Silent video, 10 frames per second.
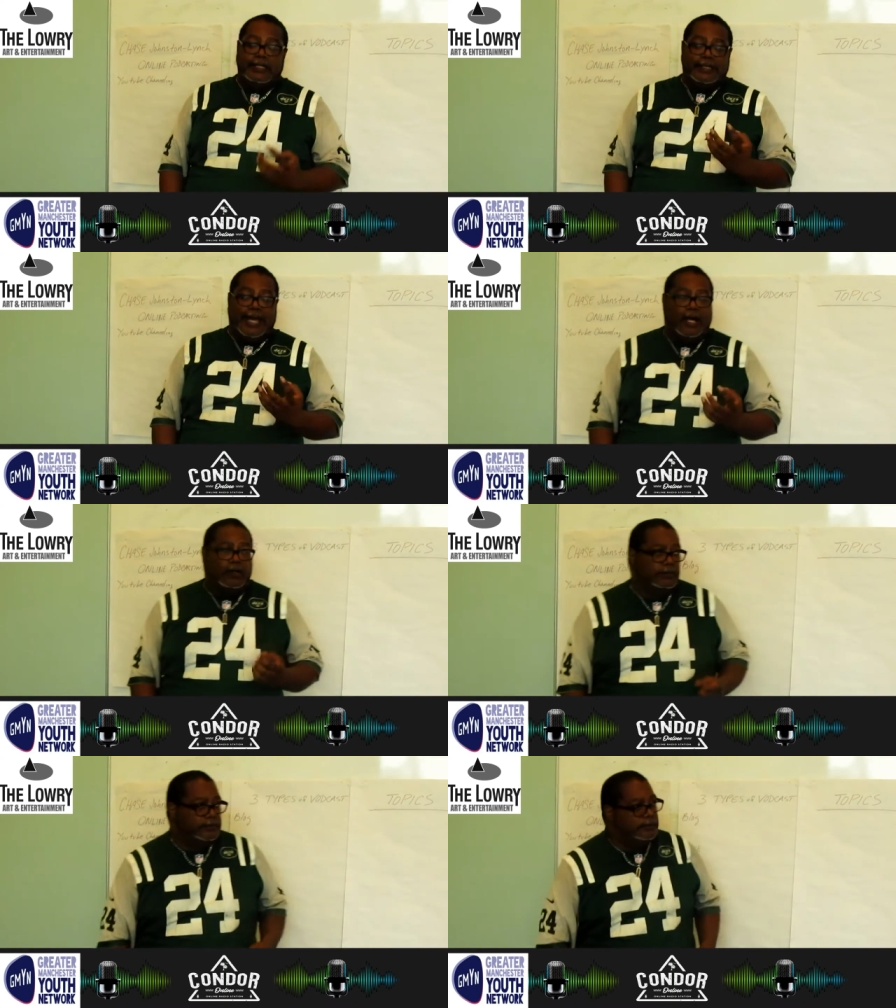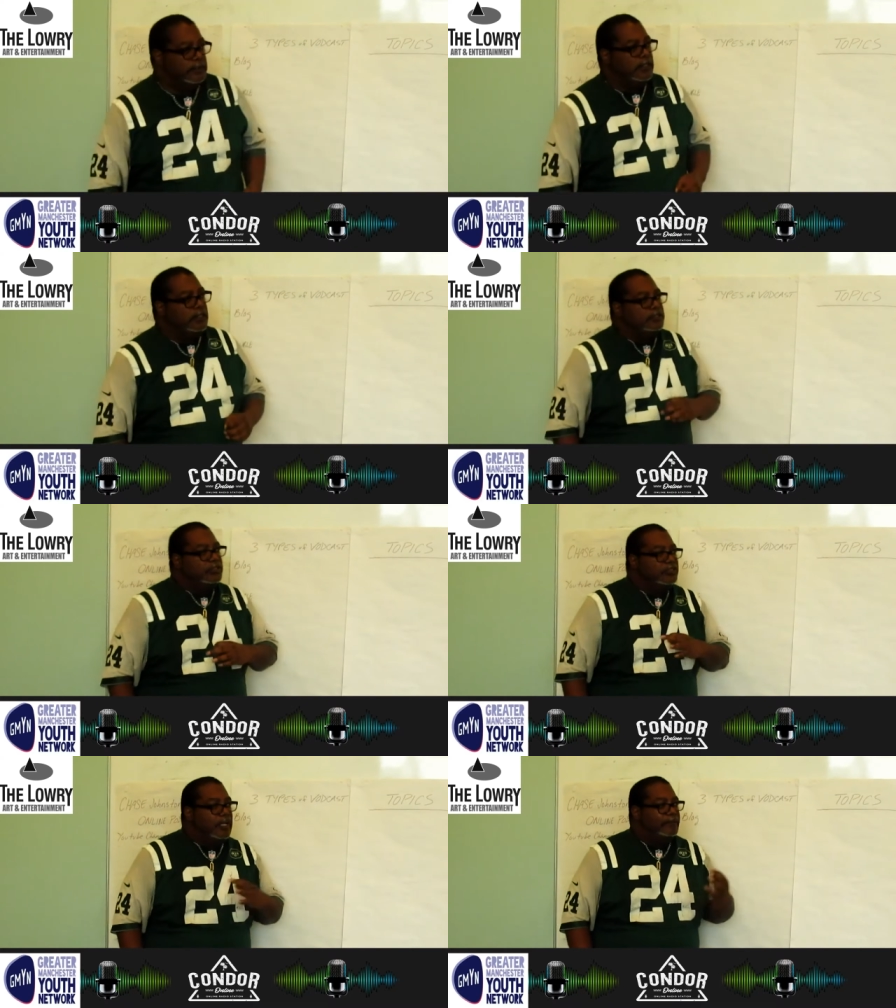Now,
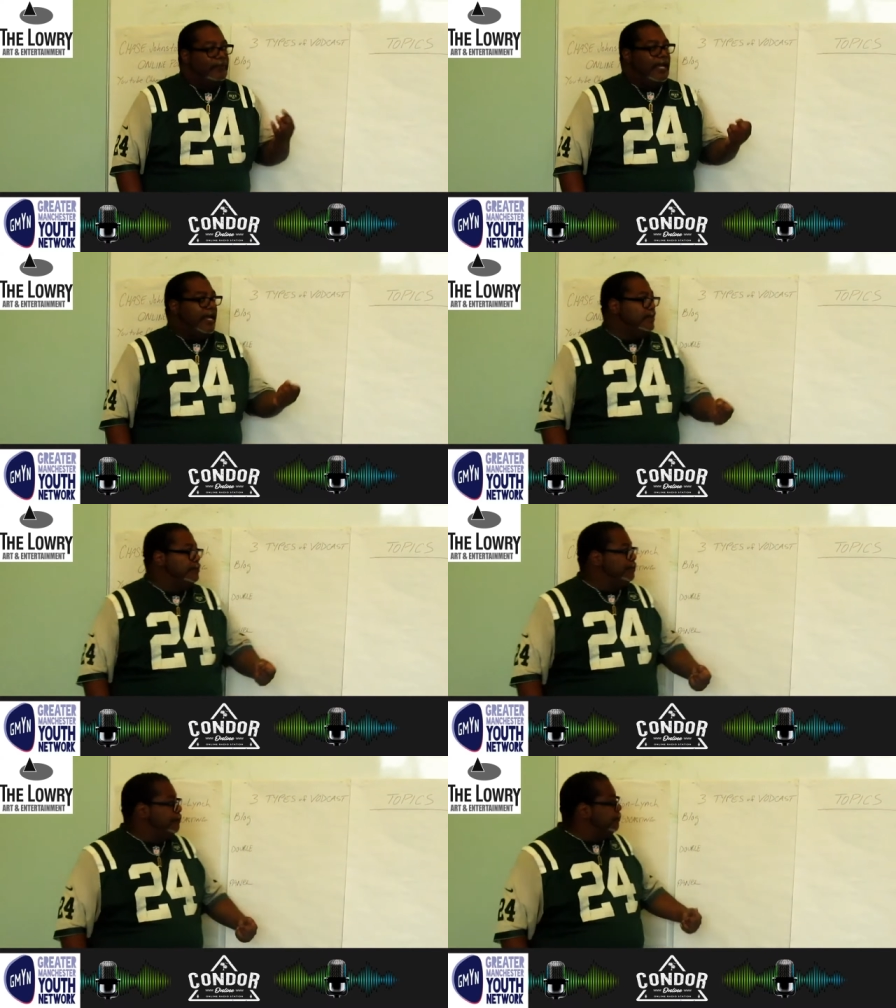to jump ahead,